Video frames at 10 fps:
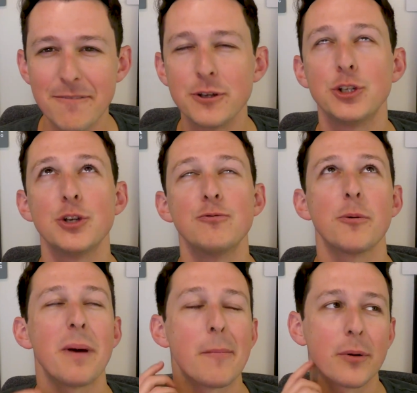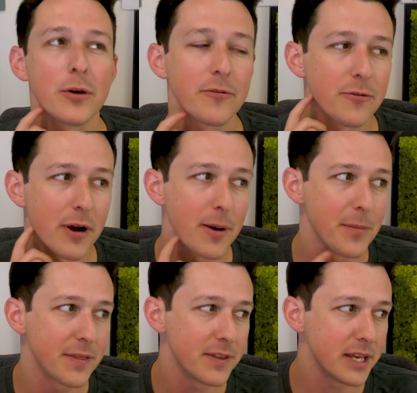If you do remember
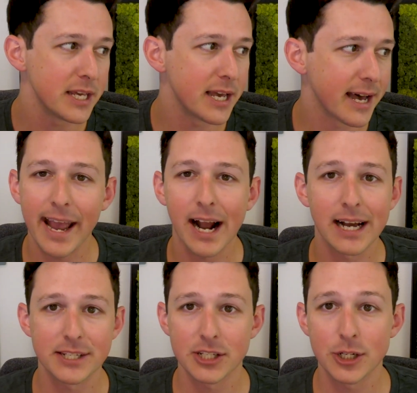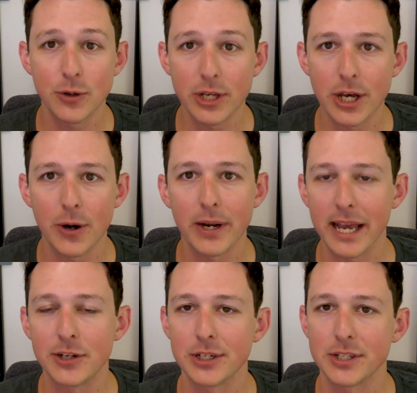from the A I Studio and
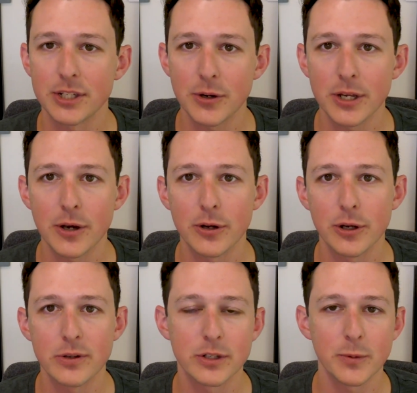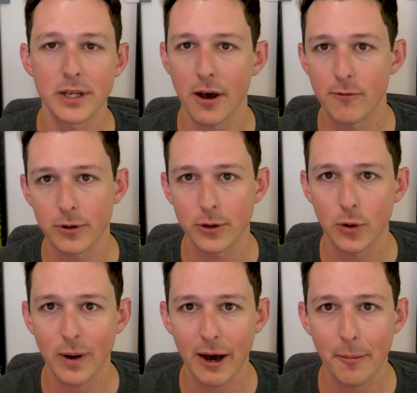Agent Studio news that we covered a
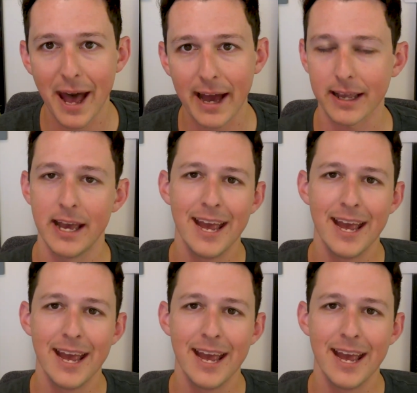little while back,